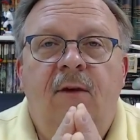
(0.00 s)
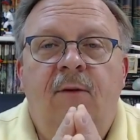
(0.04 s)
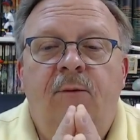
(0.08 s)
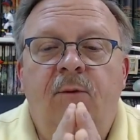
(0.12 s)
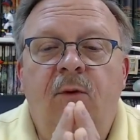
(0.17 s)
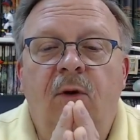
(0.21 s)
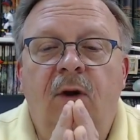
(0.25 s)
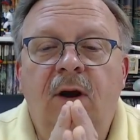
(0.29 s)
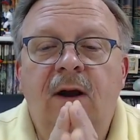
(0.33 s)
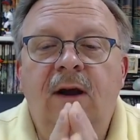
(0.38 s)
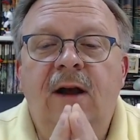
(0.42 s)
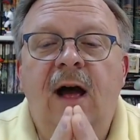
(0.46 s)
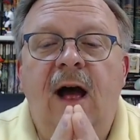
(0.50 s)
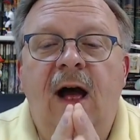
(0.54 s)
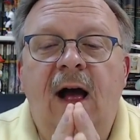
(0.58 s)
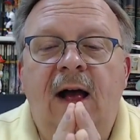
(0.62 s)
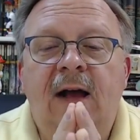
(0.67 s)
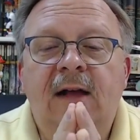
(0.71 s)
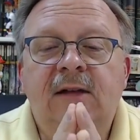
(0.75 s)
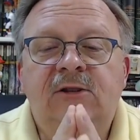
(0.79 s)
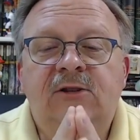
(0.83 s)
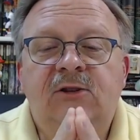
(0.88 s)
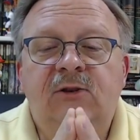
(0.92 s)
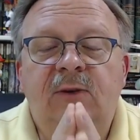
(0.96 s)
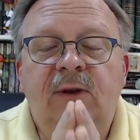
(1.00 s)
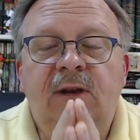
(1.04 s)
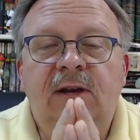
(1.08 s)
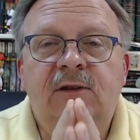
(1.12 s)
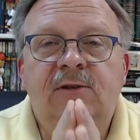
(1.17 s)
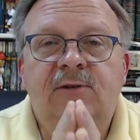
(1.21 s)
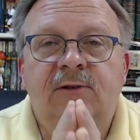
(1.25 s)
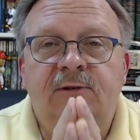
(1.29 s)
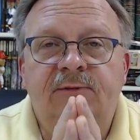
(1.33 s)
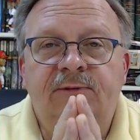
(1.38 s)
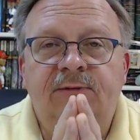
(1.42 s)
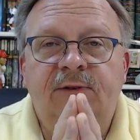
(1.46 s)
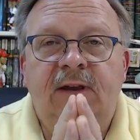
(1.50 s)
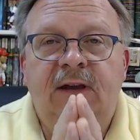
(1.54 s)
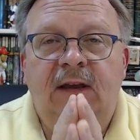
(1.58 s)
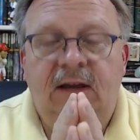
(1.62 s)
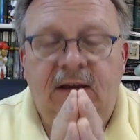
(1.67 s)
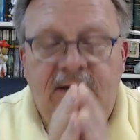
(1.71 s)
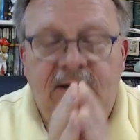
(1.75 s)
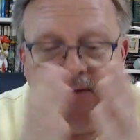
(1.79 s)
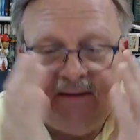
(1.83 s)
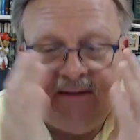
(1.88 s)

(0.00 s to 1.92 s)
for God to intervene.